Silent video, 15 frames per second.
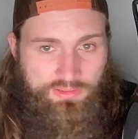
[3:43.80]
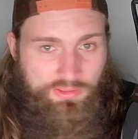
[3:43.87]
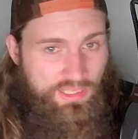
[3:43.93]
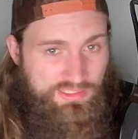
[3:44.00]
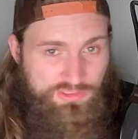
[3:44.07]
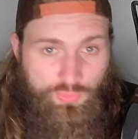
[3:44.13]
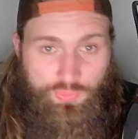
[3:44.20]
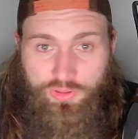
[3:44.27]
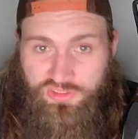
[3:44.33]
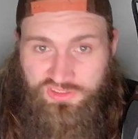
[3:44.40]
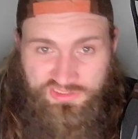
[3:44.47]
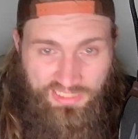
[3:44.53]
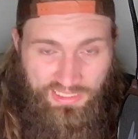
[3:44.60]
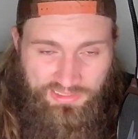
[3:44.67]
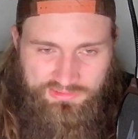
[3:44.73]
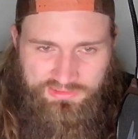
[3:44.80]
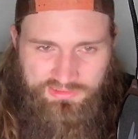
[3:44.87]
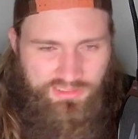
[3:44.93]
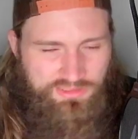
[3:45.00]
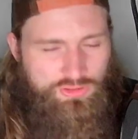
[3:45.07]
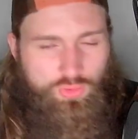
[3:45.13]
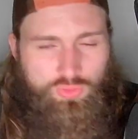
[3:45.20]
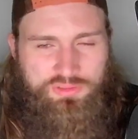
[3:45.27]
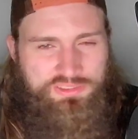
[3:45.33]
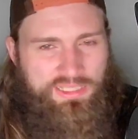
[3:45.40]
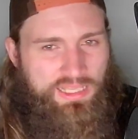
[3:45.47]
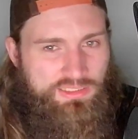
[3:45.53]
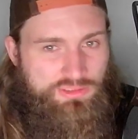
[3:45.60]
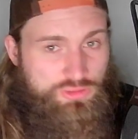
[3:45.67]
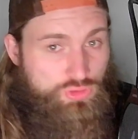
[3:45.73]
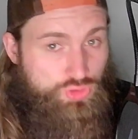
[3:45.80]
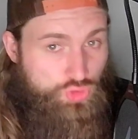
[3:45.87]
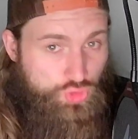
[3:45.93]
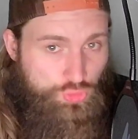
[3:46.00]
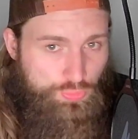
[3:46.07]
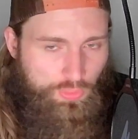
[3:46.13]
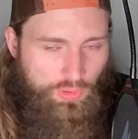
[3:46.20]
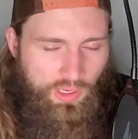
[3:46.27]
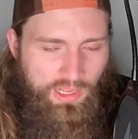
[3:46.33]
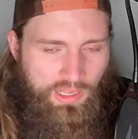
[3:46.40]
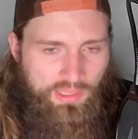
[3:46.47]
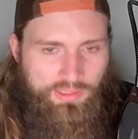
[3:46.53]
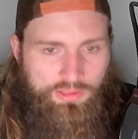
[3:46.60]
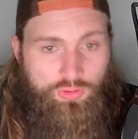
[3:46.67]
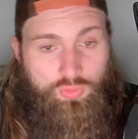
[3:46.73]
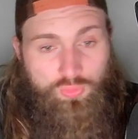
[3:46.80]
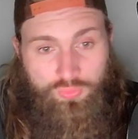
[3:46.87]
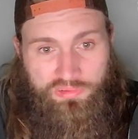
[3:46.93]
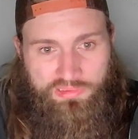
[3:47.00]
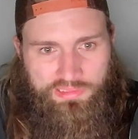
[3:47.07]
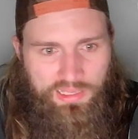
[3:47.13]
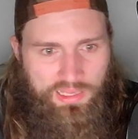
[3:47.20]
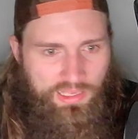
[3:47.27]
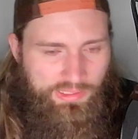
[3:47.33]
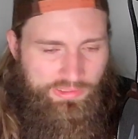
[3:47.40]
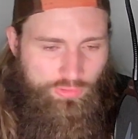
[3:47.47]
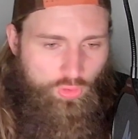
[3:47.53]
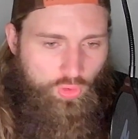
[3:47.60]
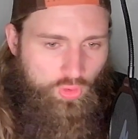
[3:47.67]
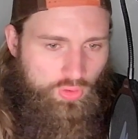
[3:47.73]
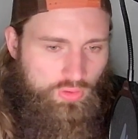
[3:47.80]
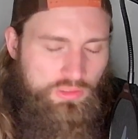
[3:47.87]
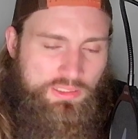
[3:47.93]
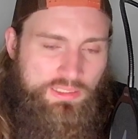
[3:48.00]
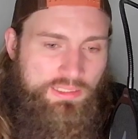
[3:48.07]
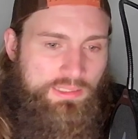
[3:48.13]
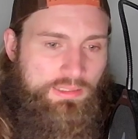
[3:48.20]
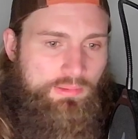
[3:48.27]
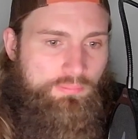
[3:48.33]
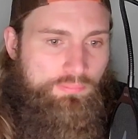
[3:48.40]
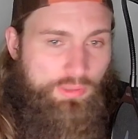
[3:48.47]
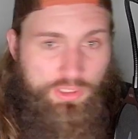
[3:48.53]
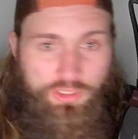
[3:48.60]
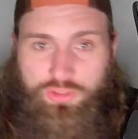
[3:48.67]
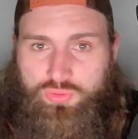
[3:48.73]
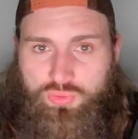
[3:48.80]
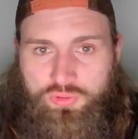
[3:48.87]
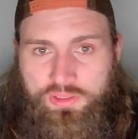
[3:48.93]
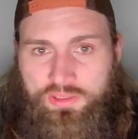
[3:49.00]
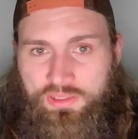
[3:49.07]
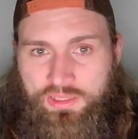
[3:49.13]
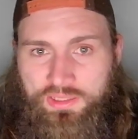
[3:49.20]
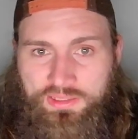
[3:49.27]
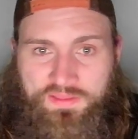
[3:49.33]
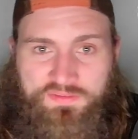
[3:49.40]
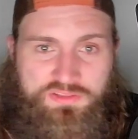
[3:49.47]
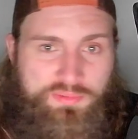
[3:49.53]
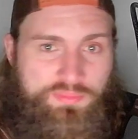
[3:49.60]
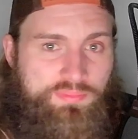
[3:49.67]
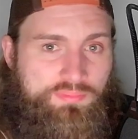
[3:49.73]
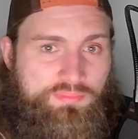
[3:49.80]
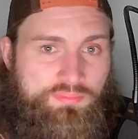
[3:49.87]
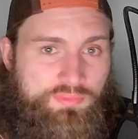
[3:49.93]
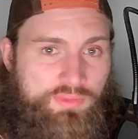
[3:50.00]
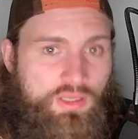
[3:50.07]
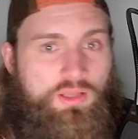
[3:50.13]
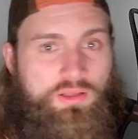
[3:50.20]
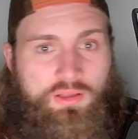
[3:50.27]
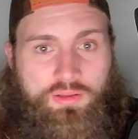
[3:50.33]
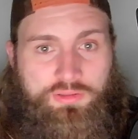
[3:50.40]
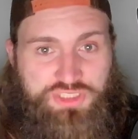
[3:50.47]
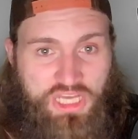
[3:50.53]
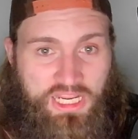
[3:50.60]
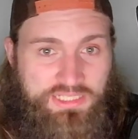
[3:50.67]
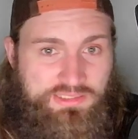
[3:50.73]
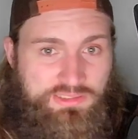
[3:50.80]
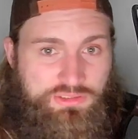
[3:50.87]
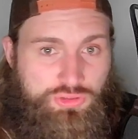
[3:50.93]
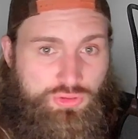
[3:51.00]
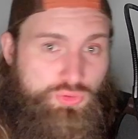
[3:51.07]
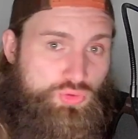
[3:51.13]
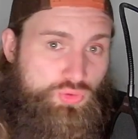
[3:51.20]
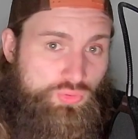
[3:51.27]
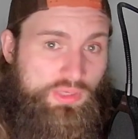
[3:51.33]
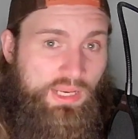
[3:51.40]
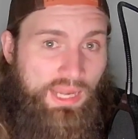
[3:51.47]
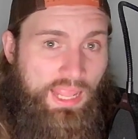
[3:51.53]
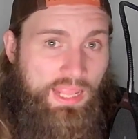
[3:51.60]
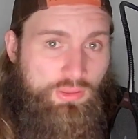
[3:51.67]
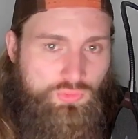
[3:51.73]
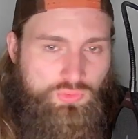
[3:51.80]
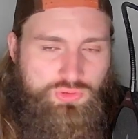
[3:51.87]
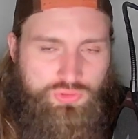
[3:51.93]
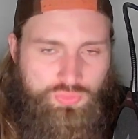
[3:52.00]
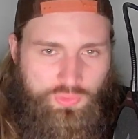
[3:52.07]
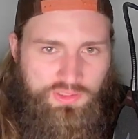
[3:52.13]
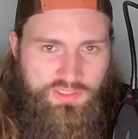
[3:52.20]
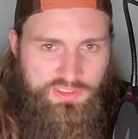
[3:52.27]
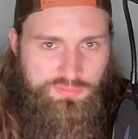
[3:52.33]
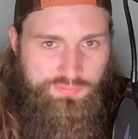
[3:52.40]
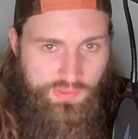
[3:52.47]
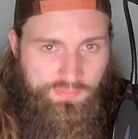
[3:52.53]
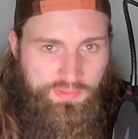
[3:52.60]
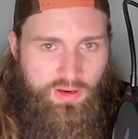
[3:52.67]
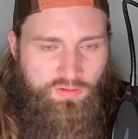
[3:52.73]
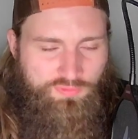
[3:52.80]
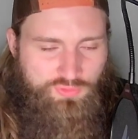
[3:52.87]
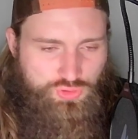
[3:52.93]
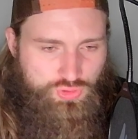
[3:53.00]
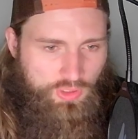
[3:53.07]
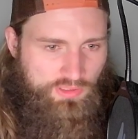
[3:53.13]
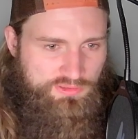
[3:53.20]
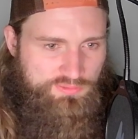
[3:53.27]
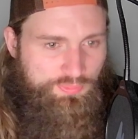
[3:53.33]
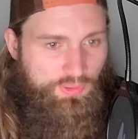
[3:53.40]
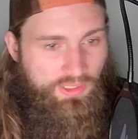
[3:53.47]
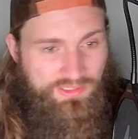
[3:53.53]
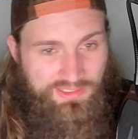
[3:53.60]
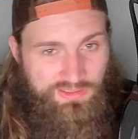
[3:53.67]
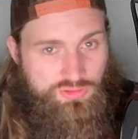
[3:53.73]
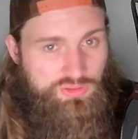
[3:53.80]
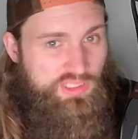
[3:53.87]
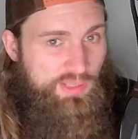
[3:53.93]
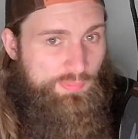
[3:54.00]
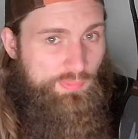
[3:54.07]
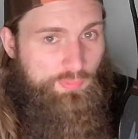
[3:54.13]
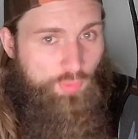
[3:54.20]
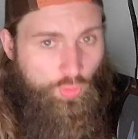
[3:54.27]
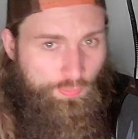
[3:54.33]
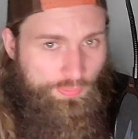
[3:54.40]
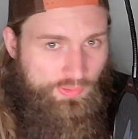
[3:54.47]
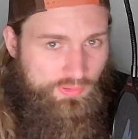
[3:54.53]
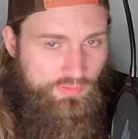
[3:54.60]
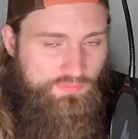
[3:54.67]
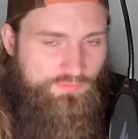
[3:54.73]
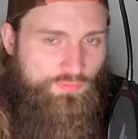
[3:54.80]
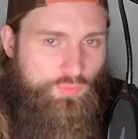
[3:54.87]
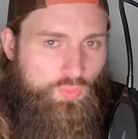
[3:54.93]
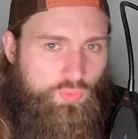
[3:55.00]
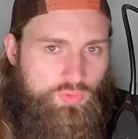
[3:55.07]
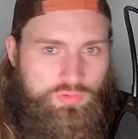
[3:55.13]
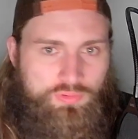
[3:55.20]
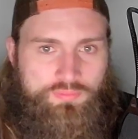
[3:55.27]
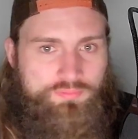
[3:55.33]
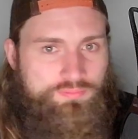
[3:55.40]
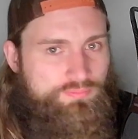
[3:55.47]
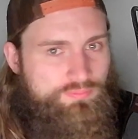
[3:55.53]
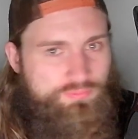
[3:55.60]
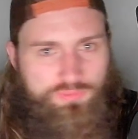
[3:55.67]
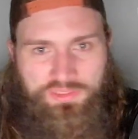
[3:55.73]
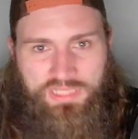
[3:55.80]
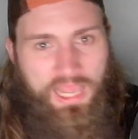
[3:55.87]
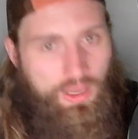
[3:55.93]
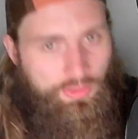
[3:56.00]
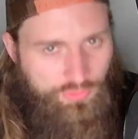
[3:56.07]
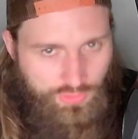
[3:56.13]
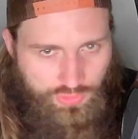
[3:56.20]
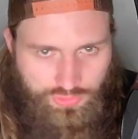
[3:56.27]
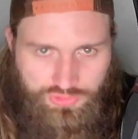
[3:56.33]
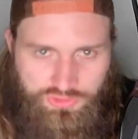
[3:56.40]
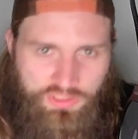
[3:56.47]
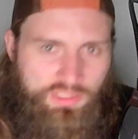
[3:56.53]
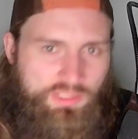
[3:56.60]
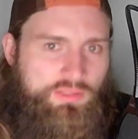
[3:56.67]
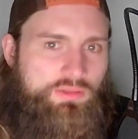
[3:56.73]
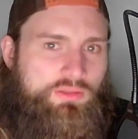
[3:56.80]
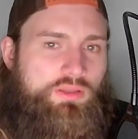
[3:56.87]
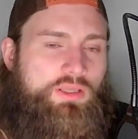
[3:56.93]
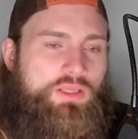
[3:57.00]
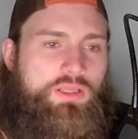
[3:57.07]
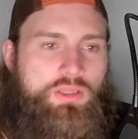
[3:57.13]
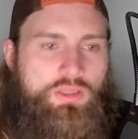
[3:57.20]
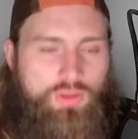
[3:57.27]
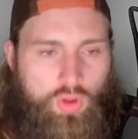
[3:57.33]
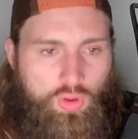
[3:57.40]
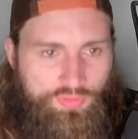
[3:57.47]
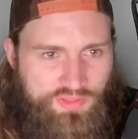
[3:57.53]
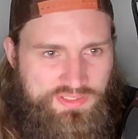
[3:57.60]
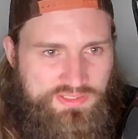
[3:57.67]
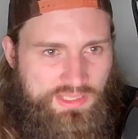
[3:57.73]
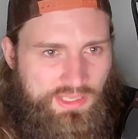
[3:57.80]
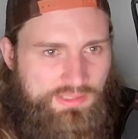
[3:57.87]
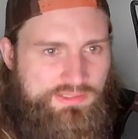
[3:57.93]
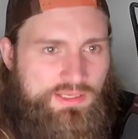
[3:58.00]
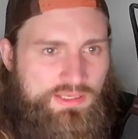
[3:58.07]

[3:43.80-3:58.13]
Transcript: a weird stance. Doesn't hold his hands super high or really high at all. But it gives him chances to create angles with his big powerful strikes. But it does keep him open for counters and all these things.